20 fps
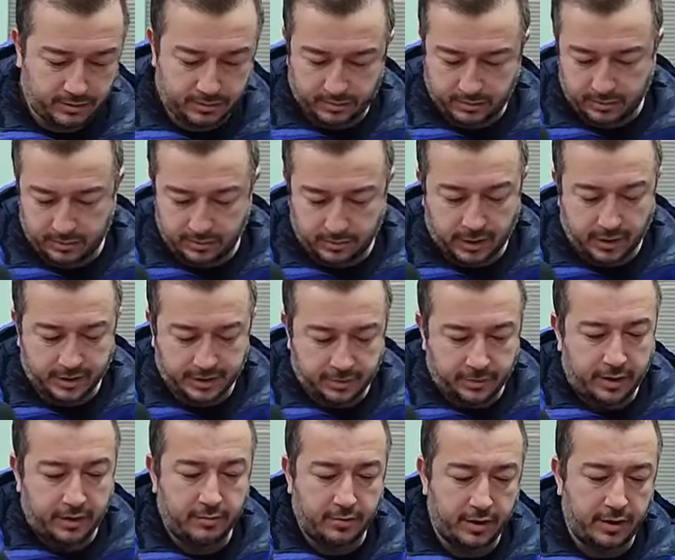little hard,
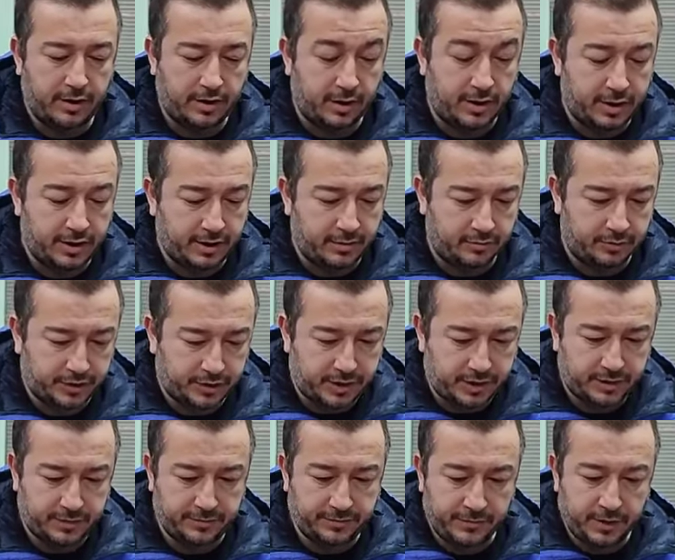so it doesn't
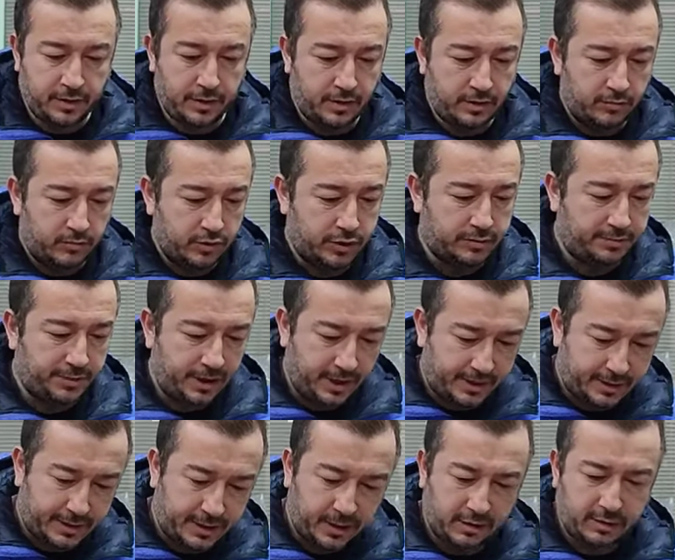go very far yet.
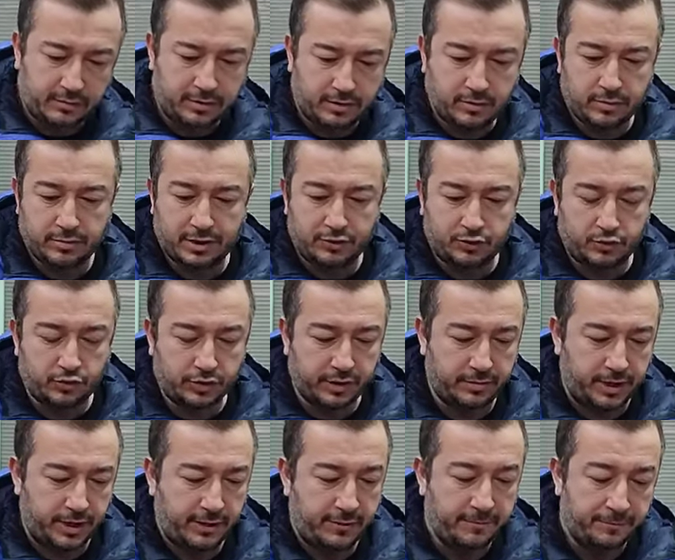They
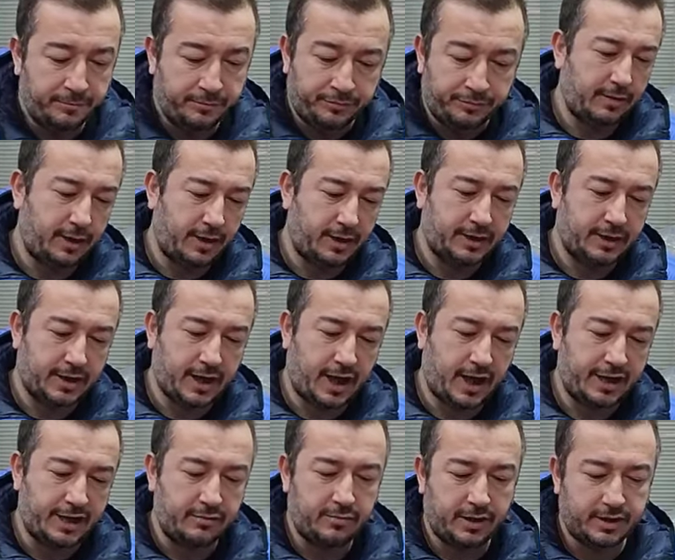designed it accordingly. It's a
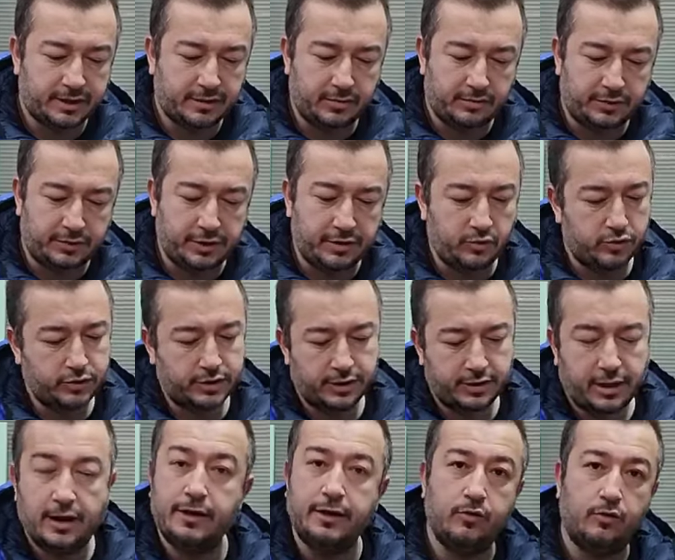bit confusing.
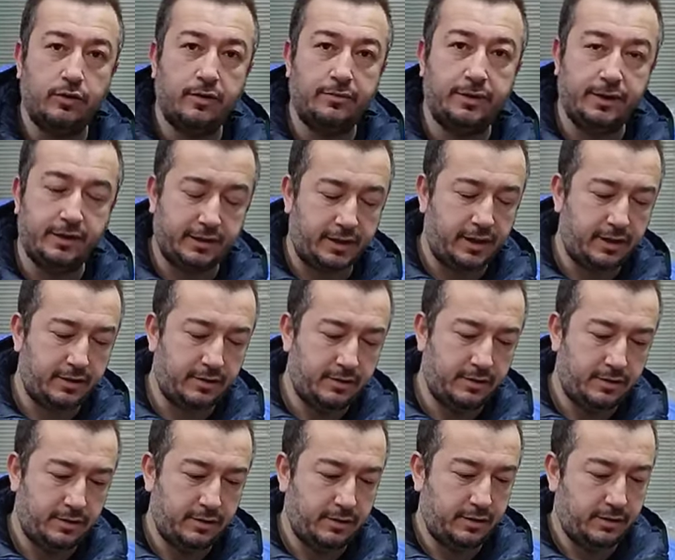Today from the
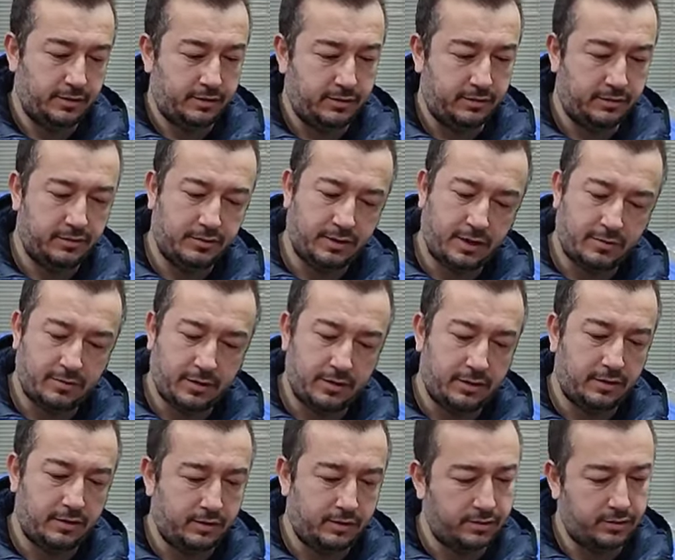series,
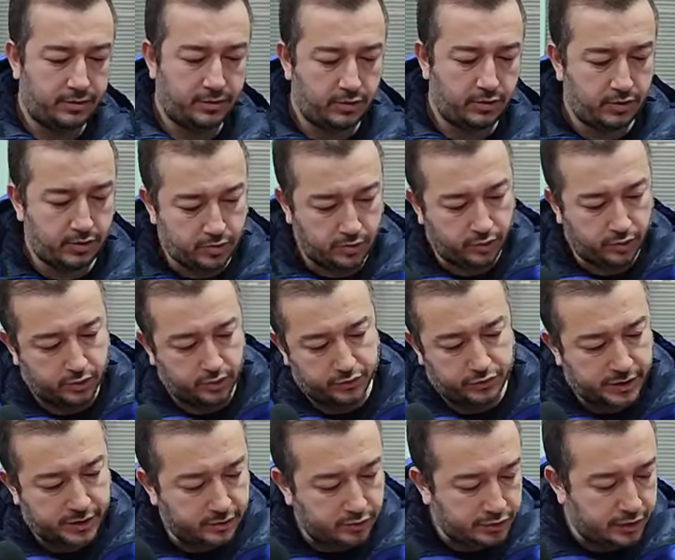we are setting up a
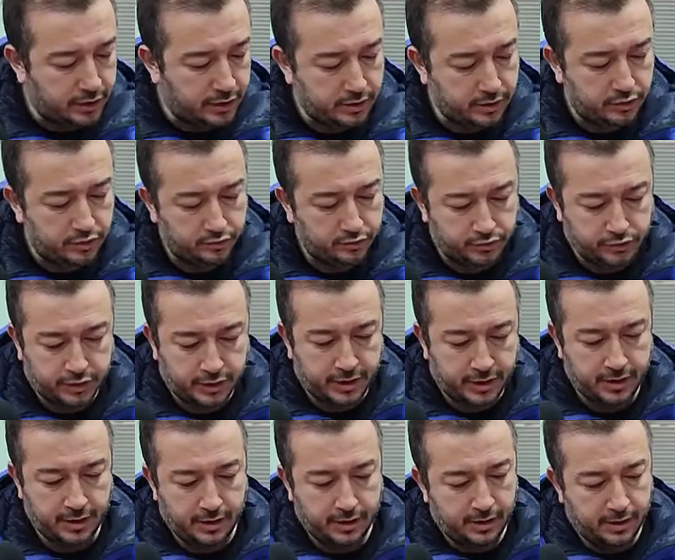gaming room. Friends
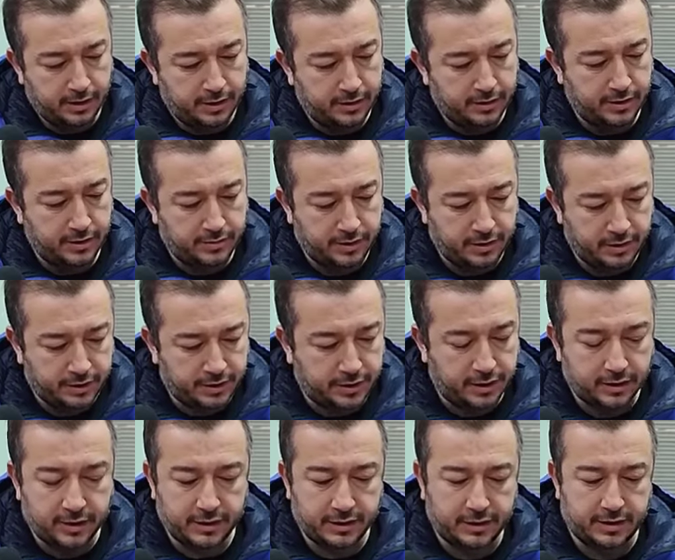are one of the best
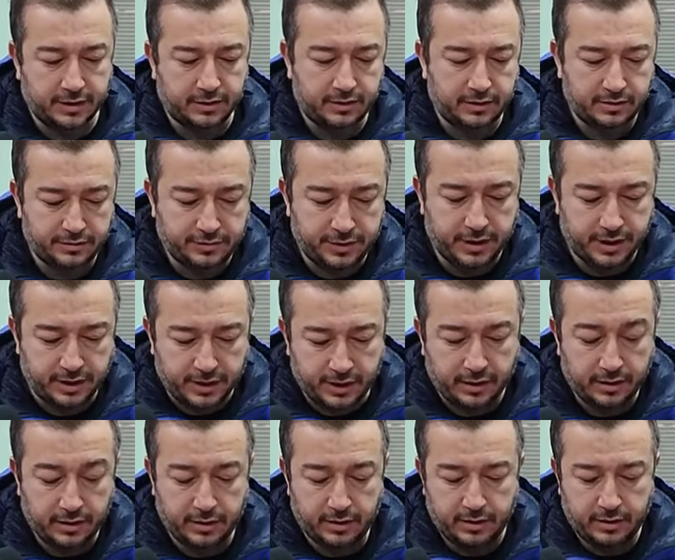gaming equipment.
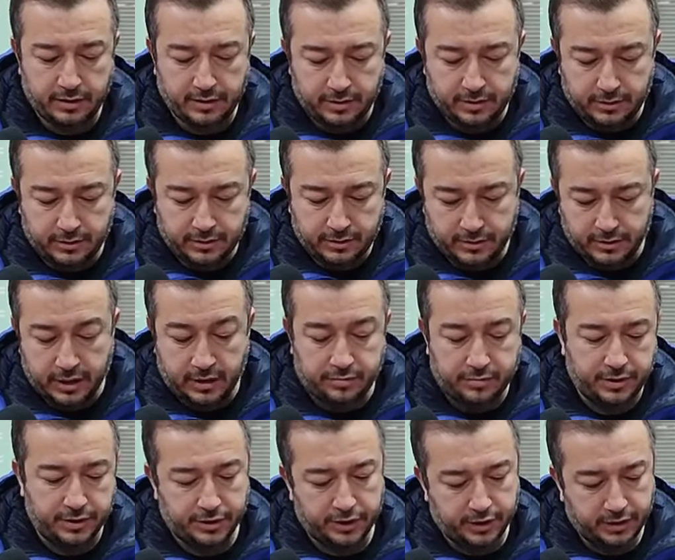Logitech's
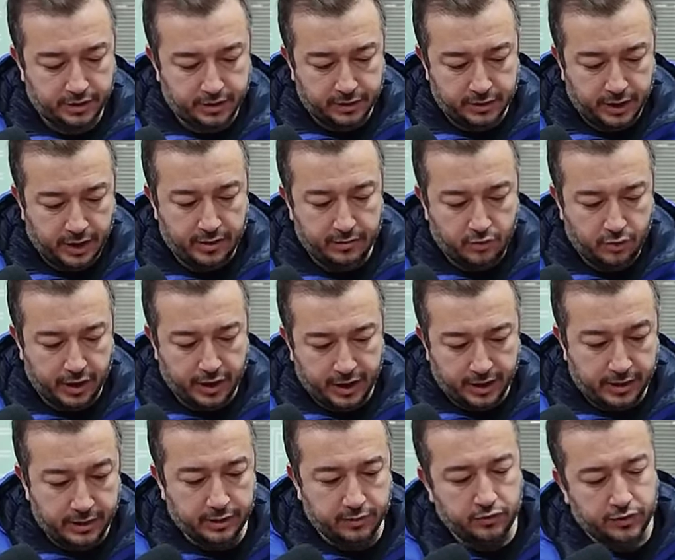G29 Driving
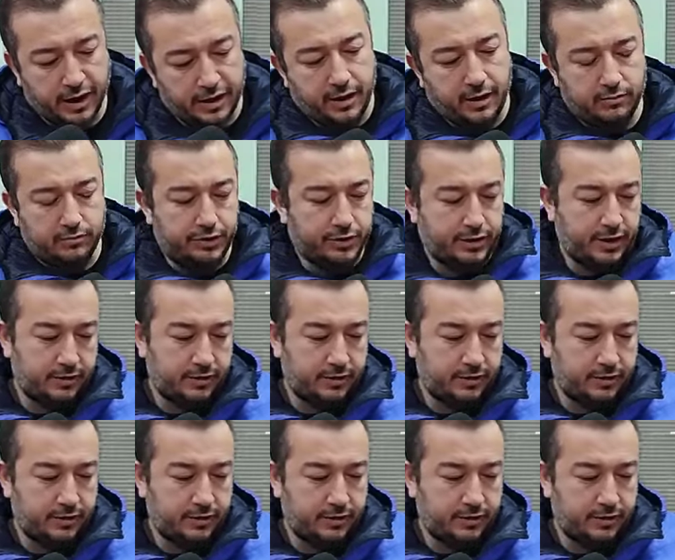Force friends.